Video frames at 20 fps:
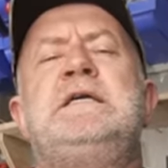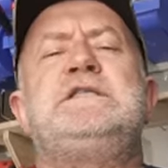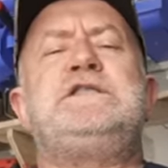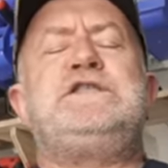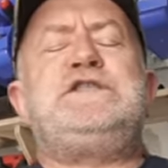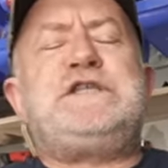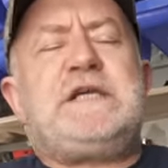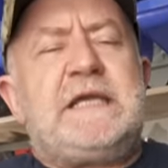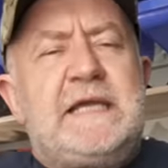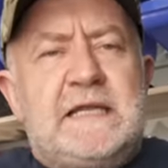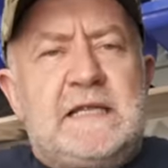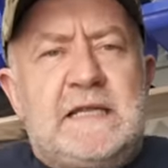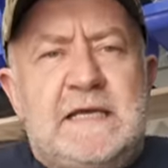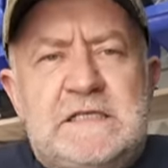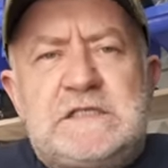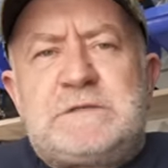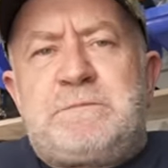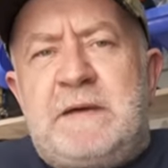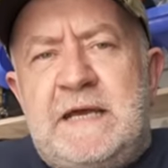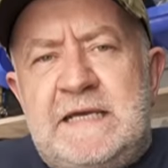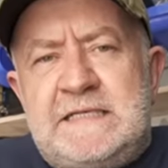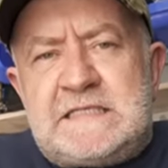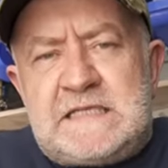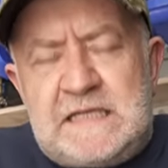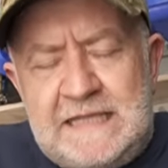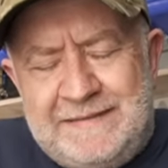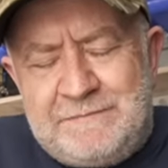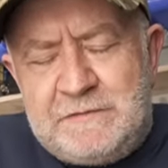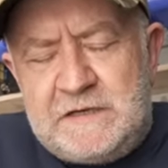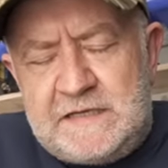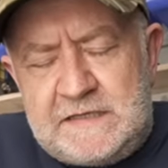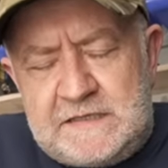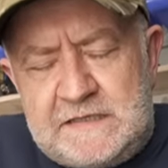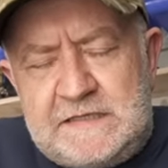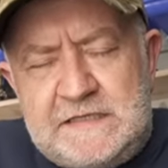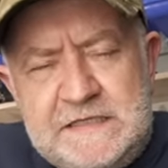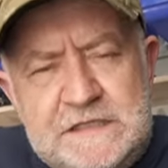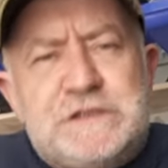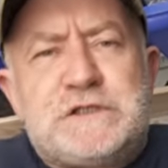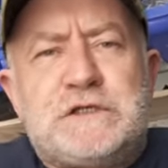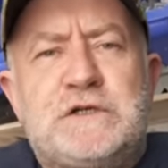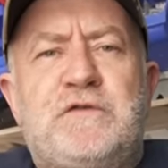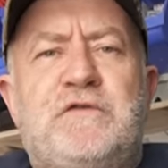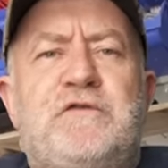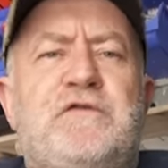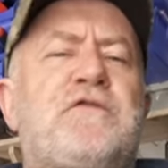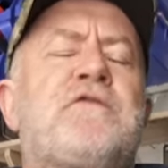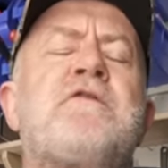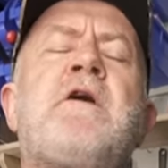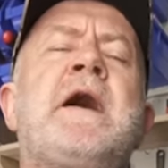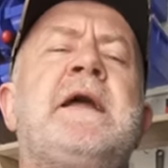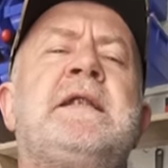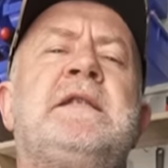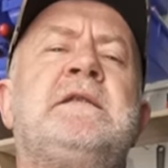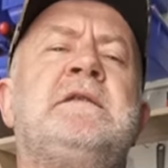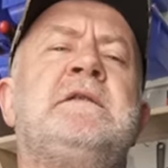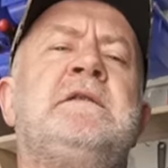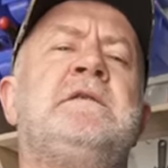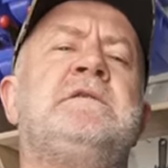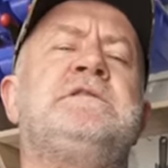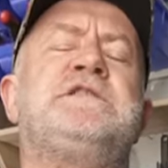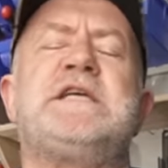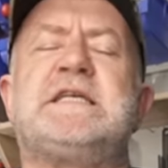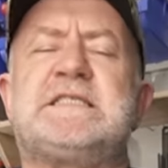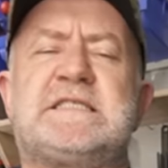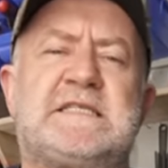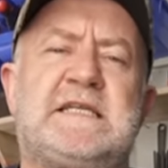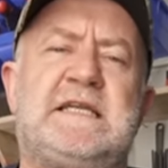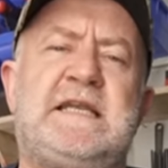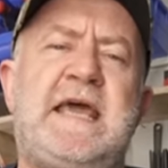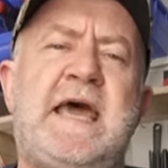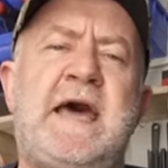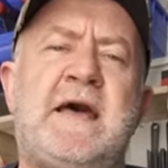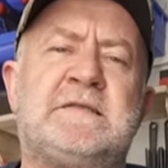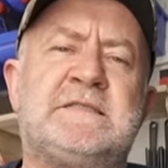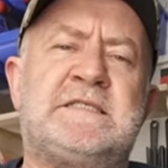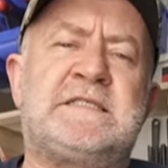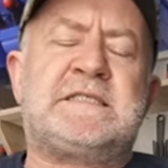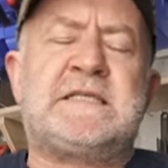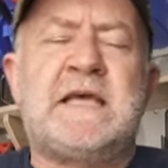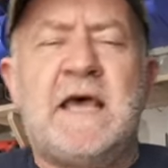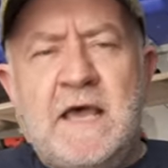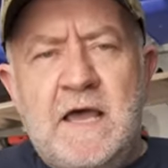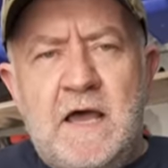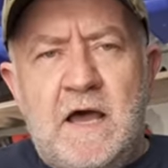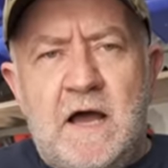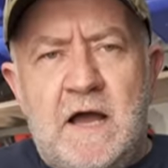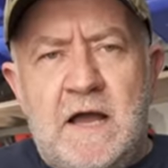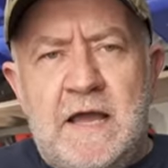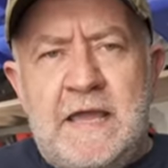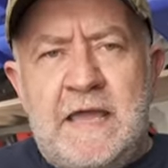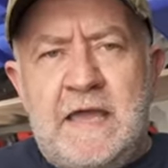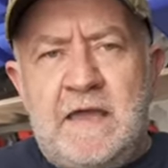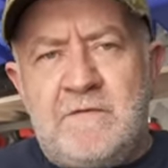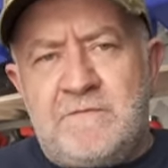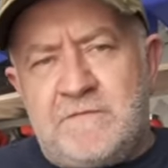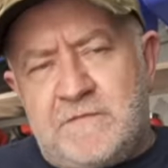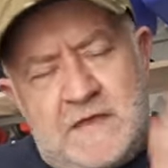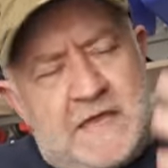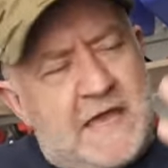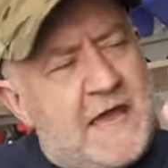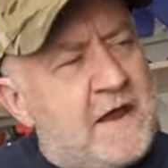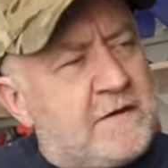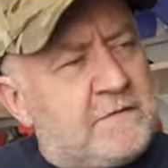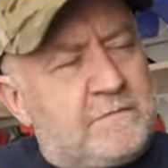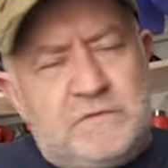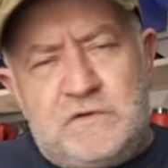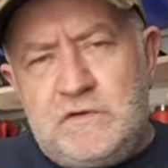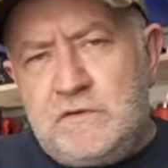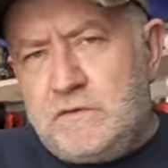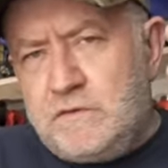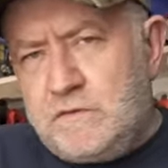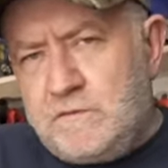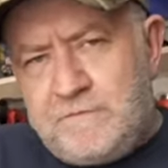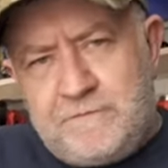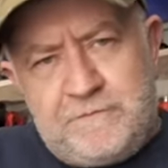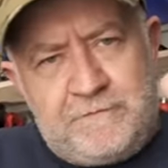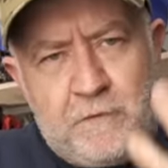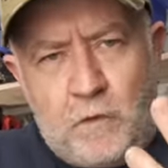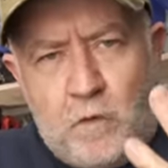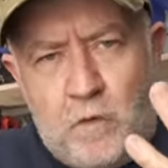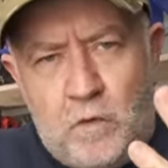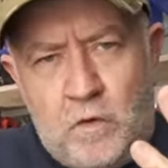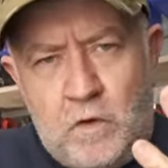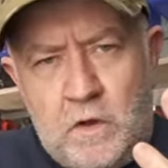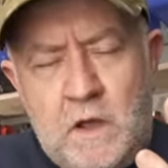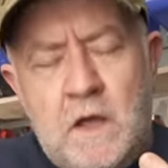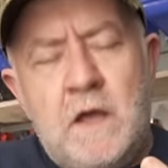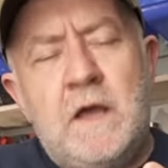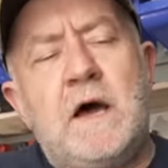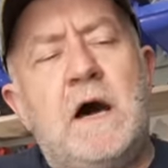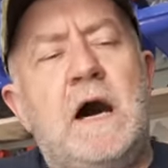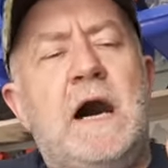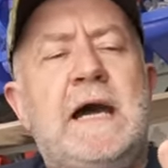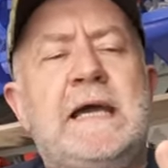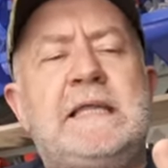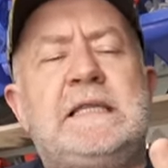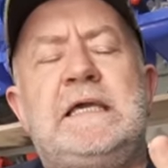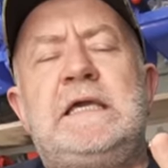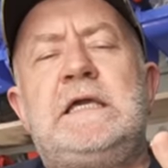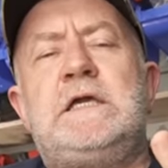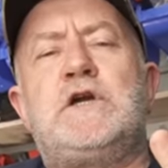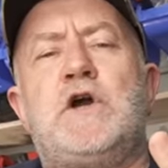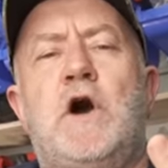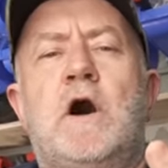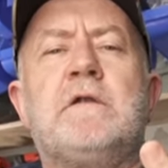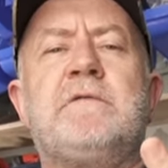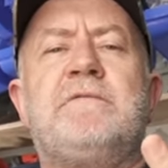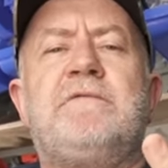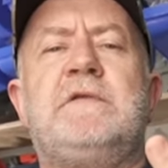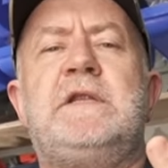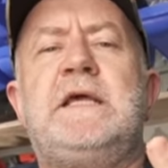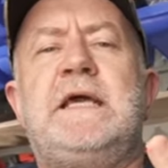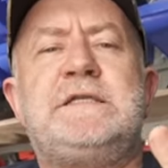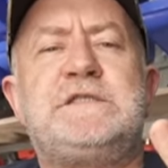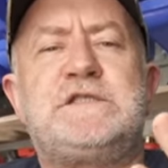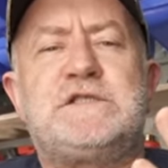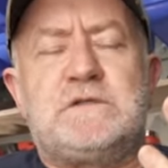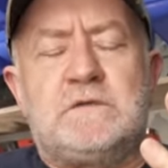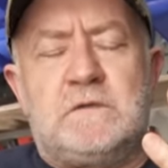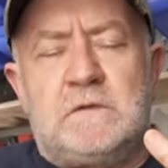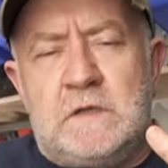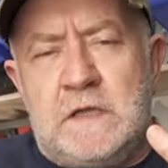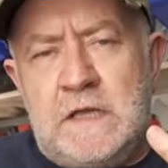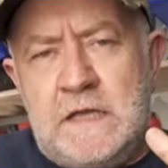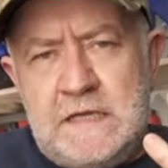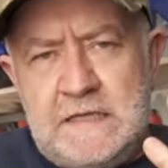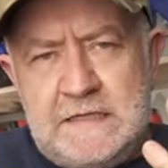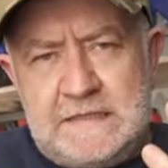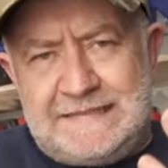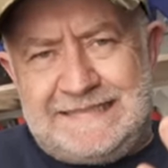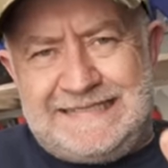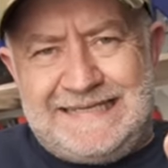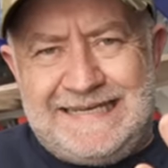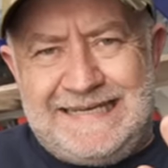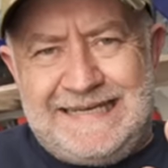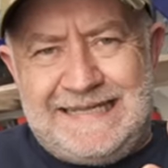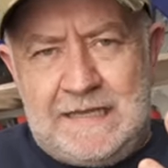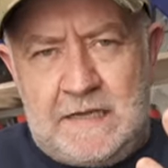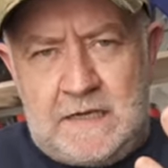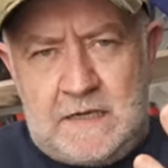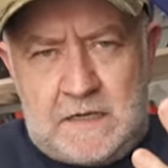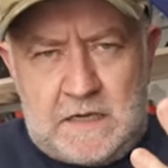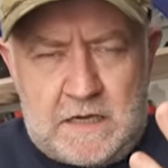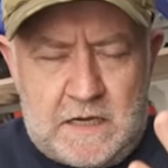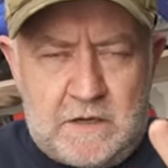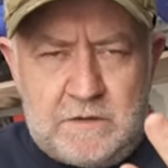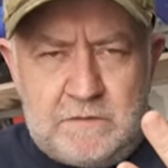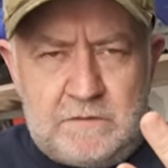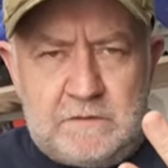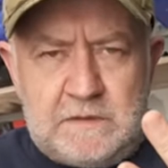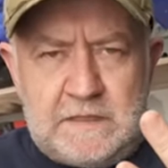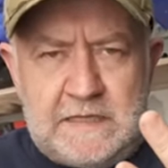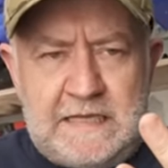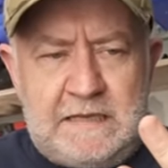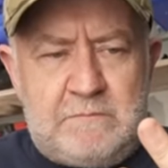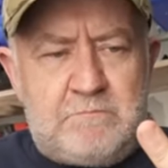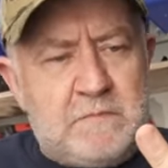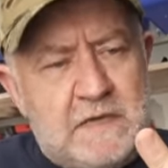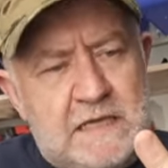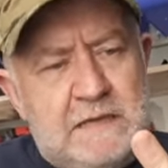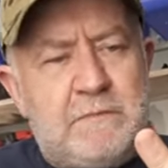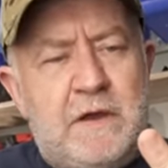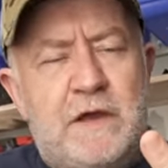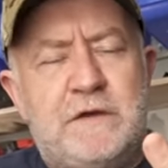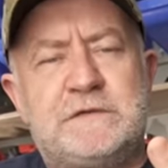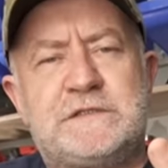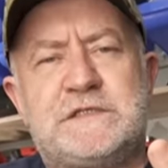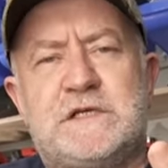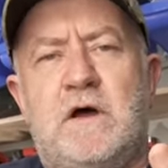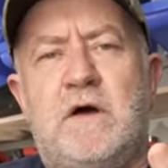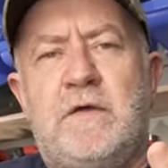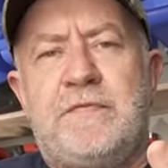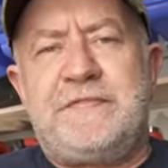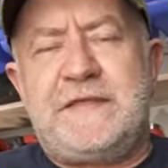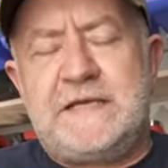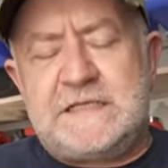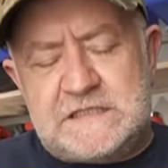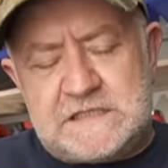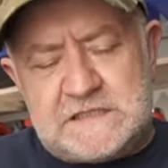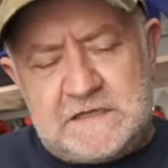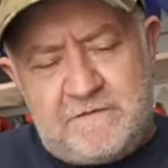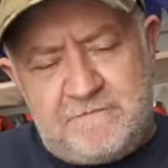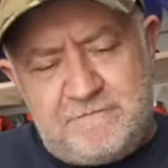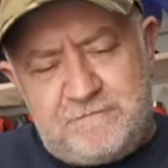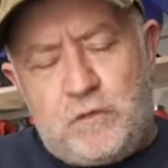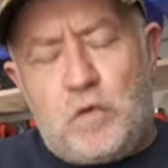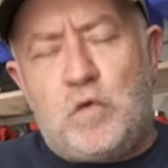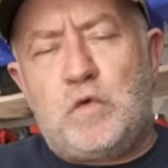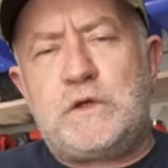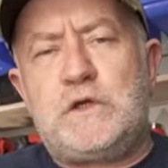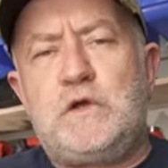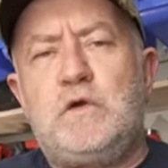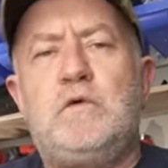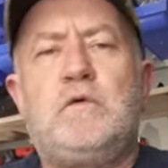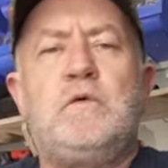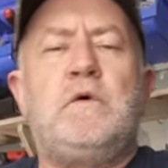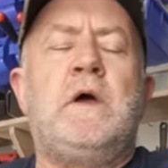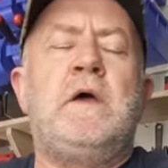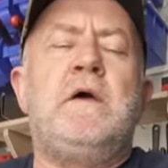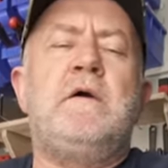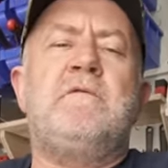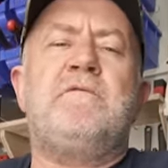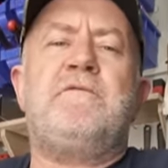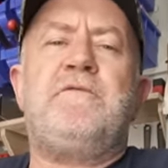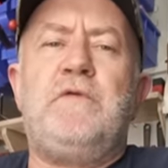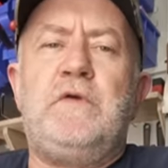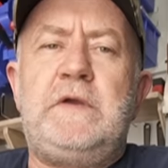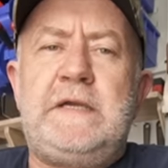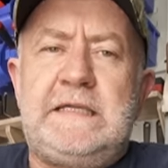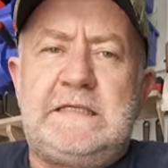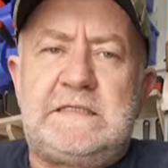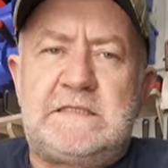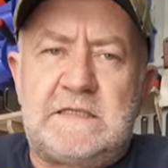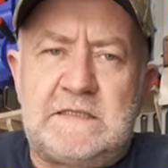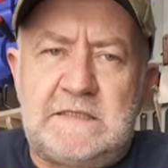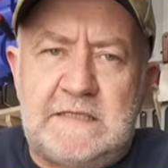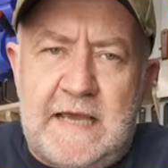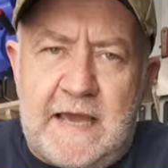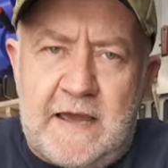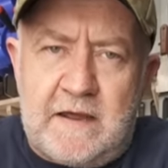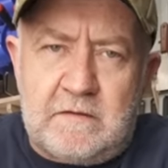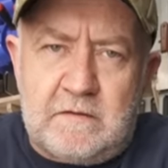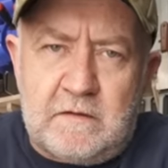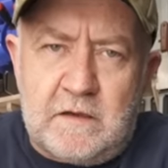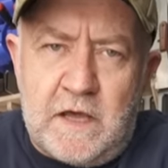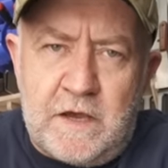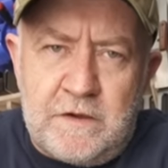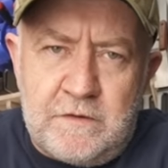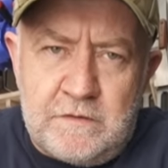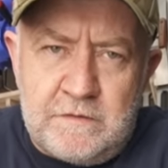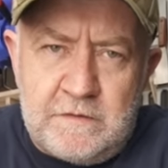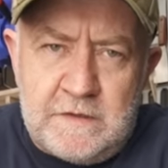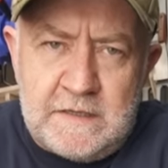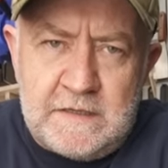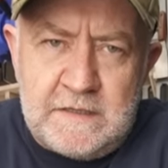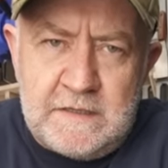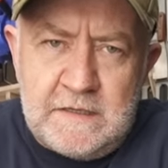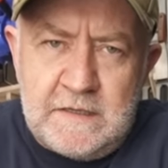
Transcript: GLS-based limited edition Triton just announced. I have, count 'em, dude, four highly confidential dealer-only memos on this for you, free to download,